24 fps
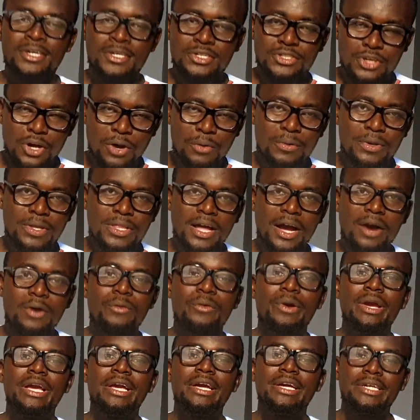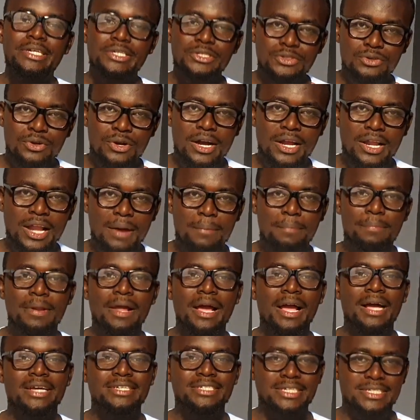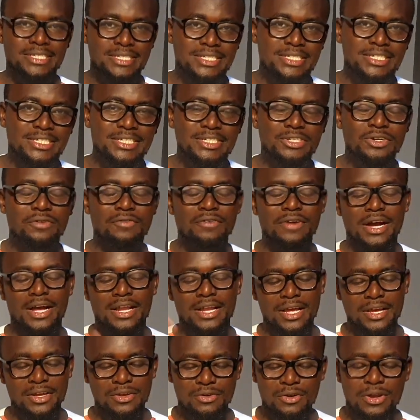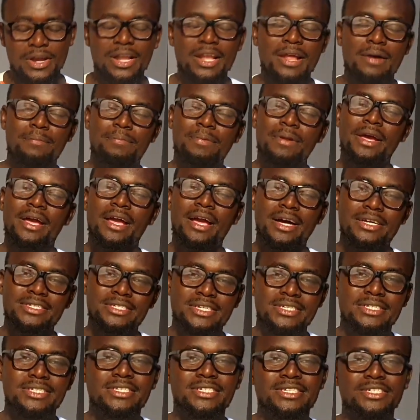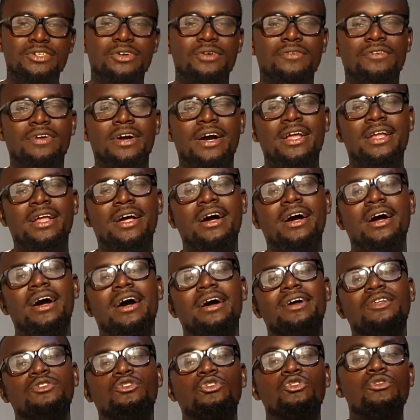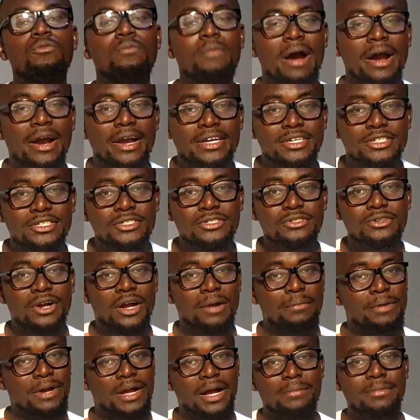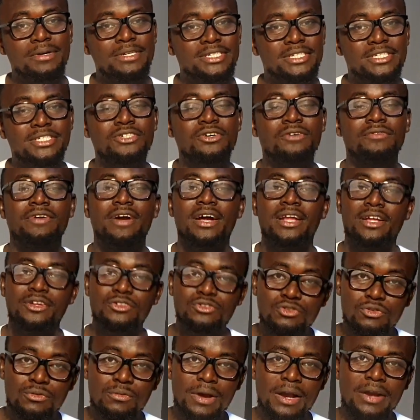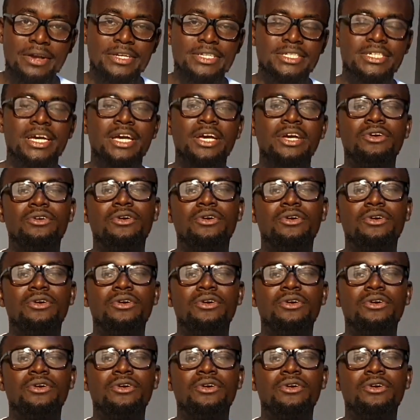So with that way, you can apply as a citizen of Ghana. You can apply as a citizen of Ghana through marriage. You can become a citizen of Ghana through marriage.